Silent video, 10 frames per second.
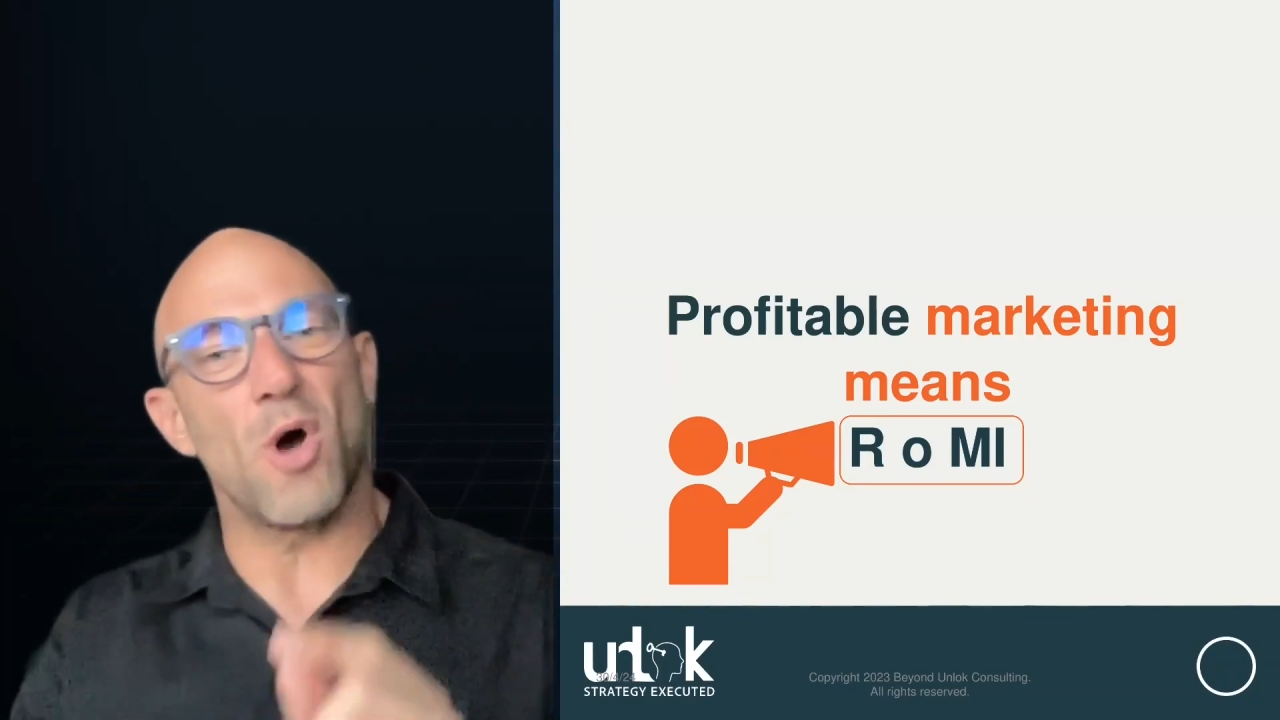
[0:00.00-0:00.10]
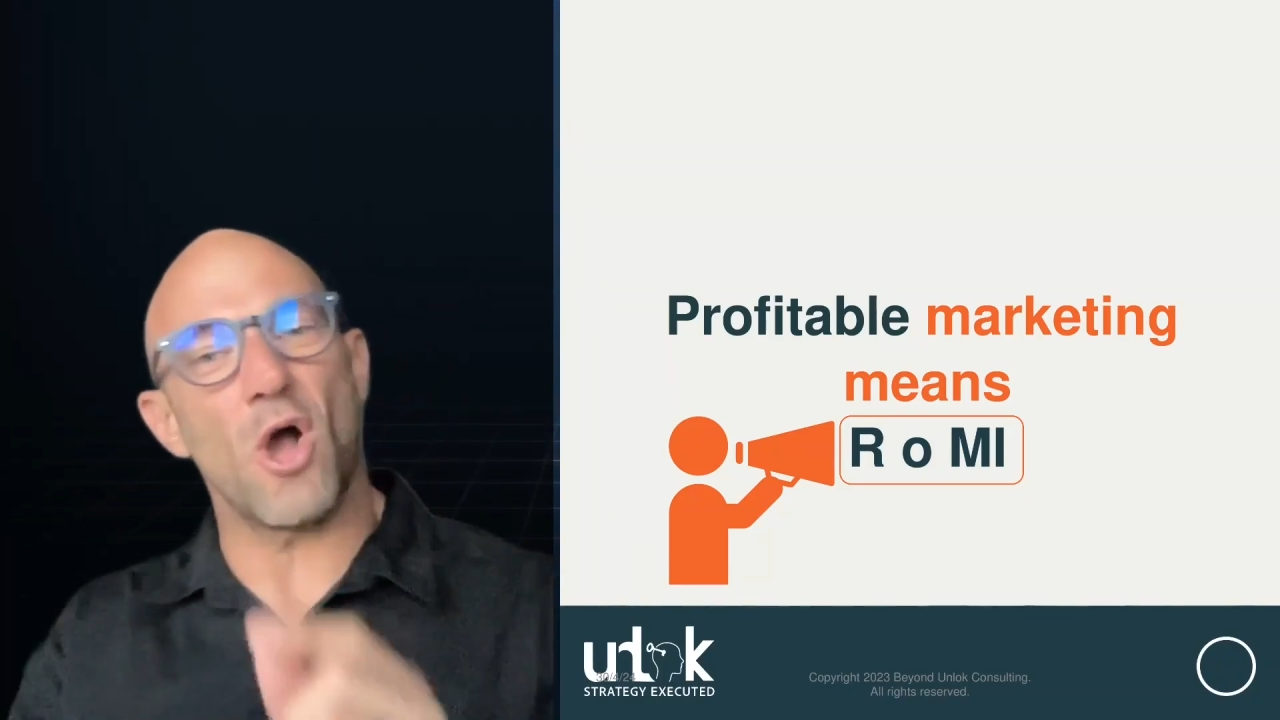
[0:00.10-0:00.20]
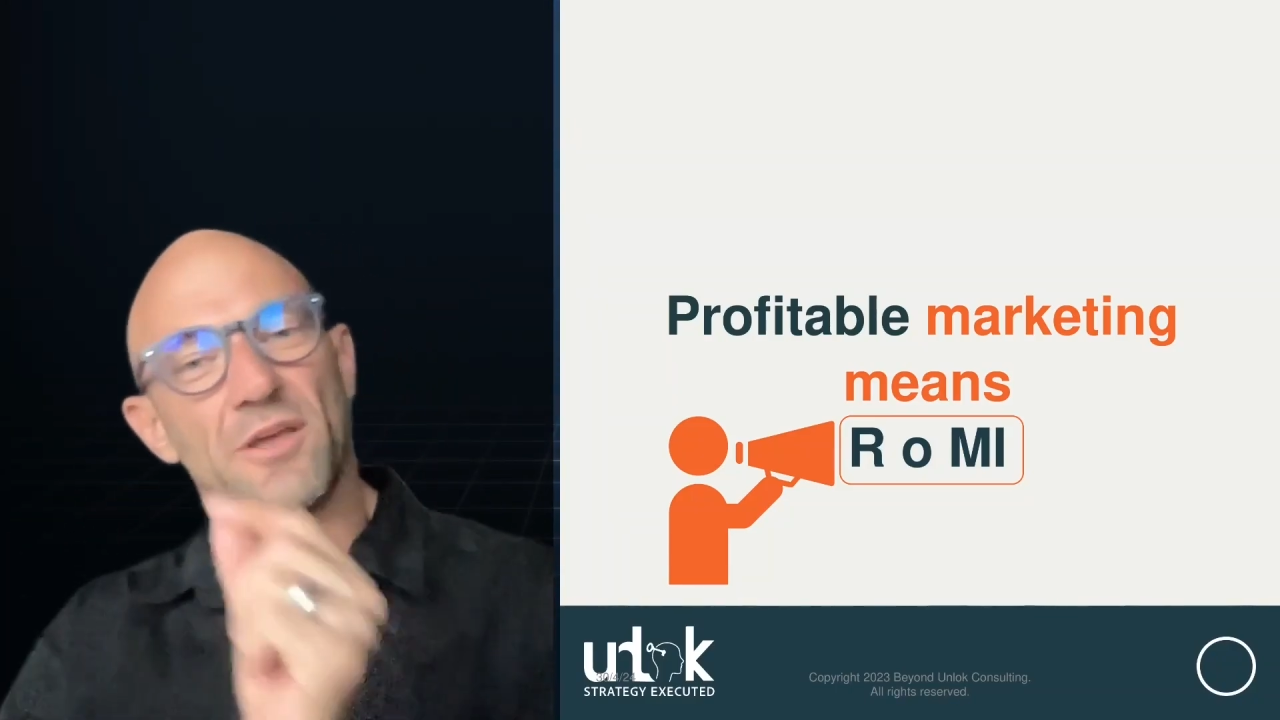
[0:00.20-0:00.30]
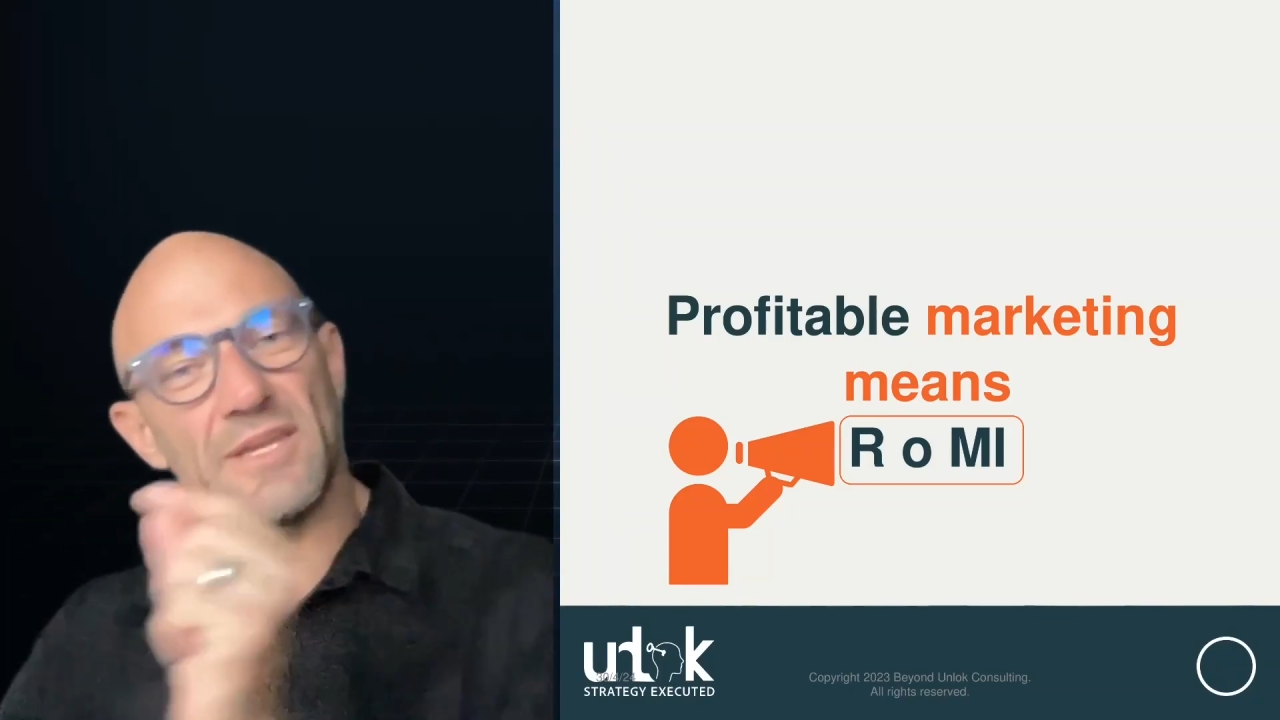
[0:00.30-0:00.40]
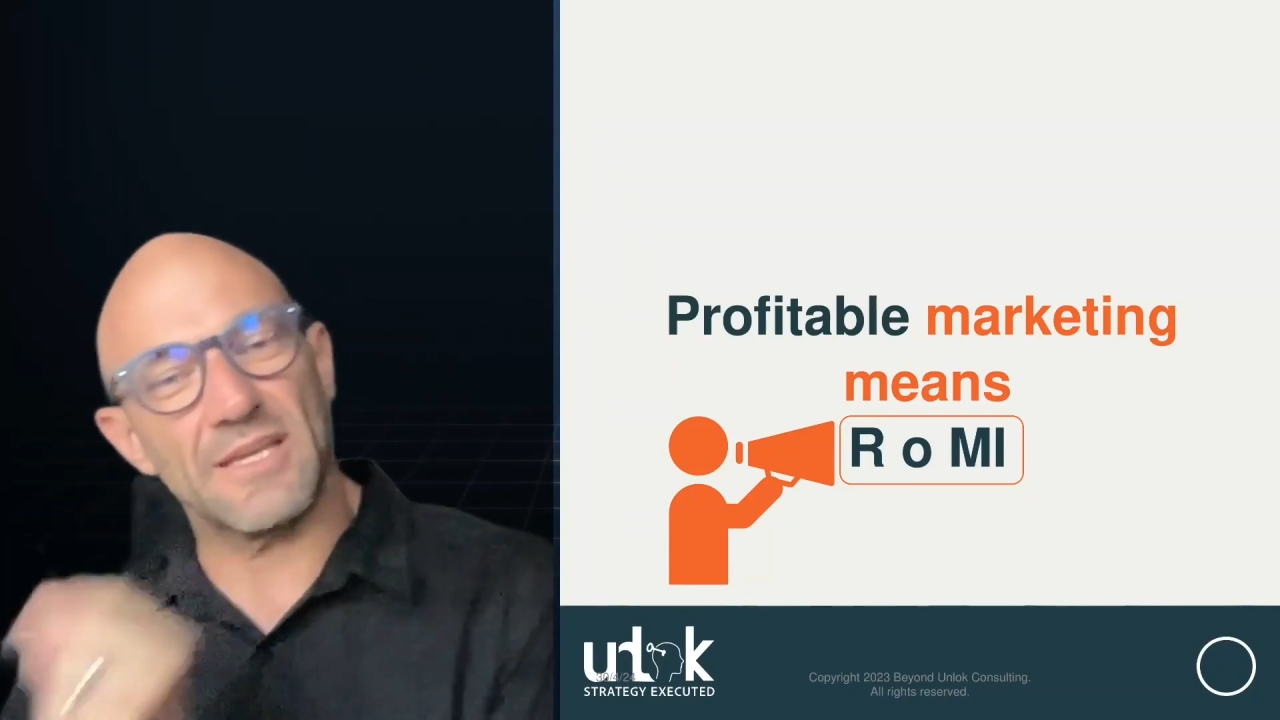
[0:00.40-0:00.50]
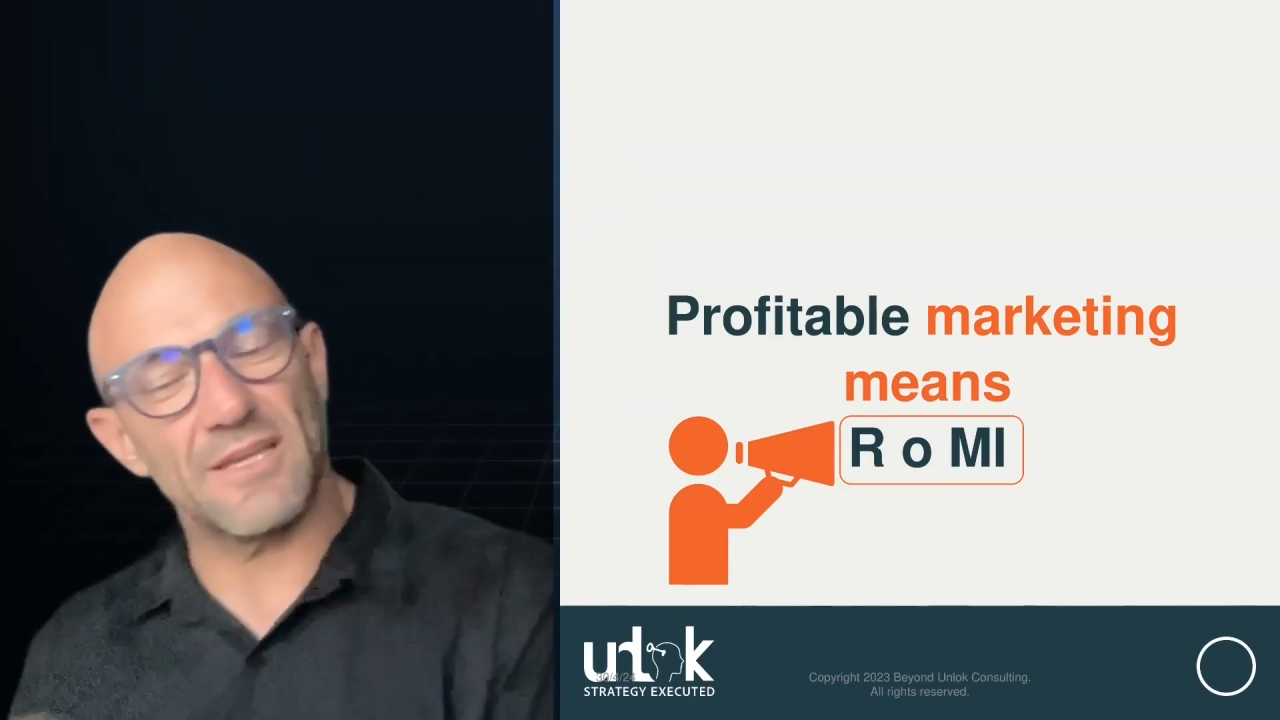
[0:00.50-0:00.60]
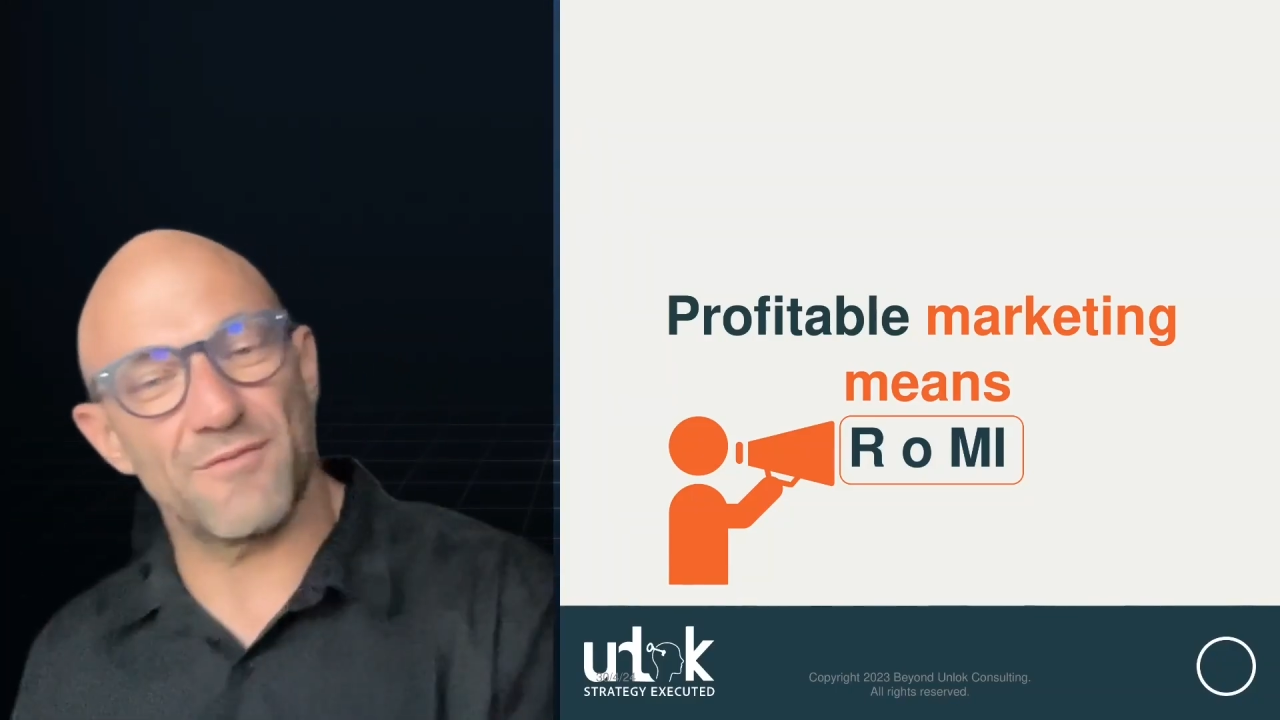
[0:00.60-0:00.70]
marketing